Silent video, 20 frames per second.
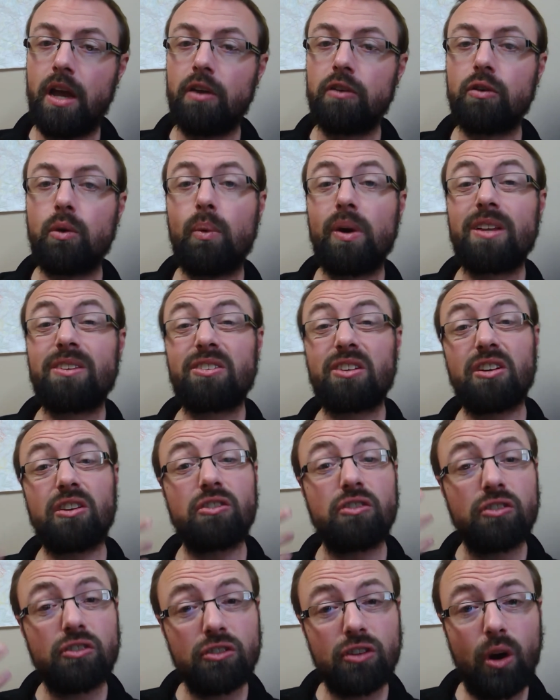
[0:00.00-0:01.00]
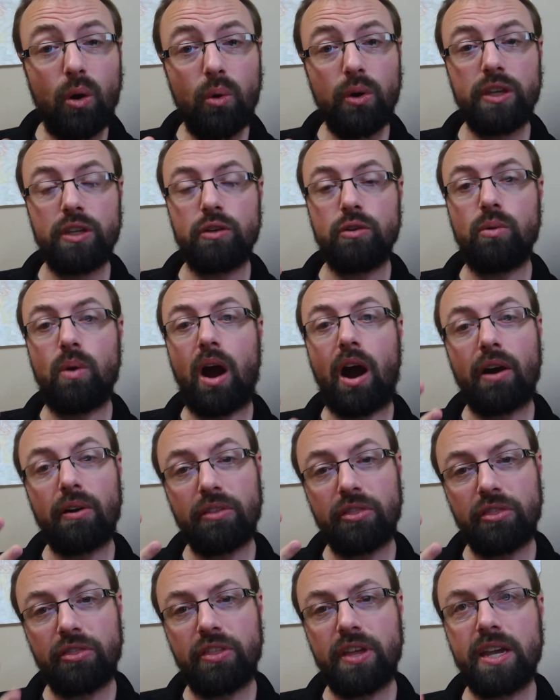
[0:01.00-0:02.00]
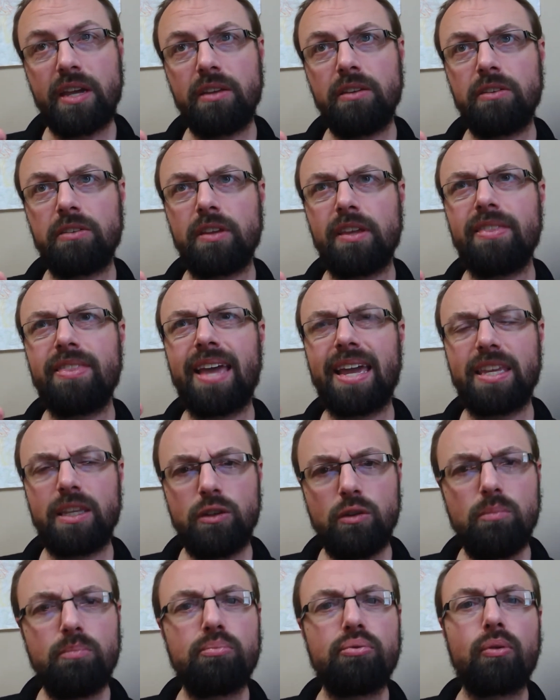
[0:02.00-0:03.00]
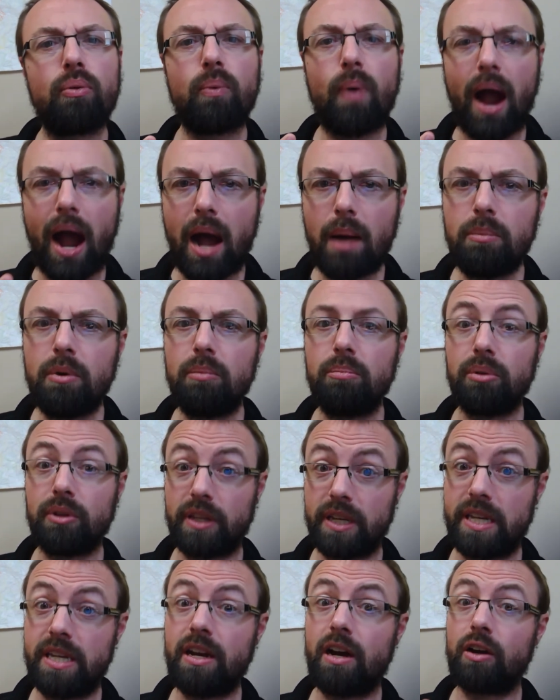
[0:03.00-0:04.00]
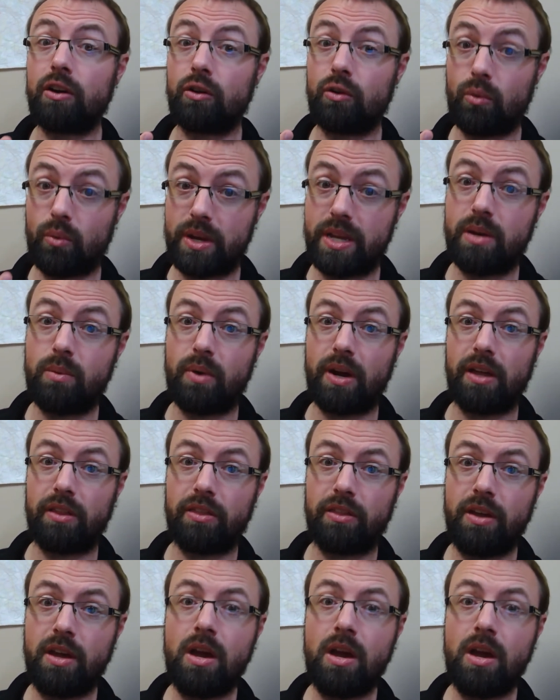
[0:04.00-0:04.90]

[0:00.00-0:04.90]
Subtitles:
So what it's going to show you are things that you probably agree with,